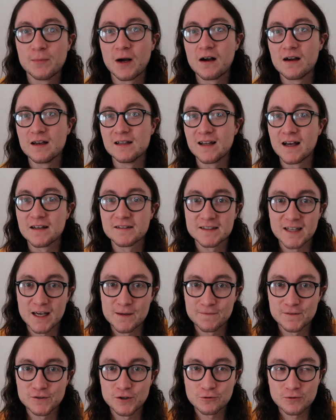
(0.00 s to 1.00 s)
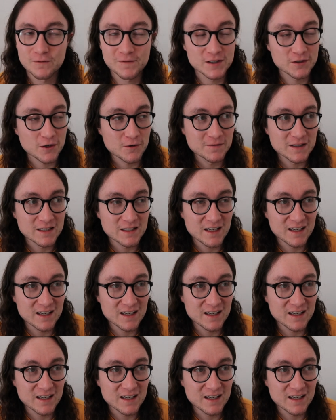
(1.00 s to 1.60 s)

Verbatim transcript: by landscape photographers over the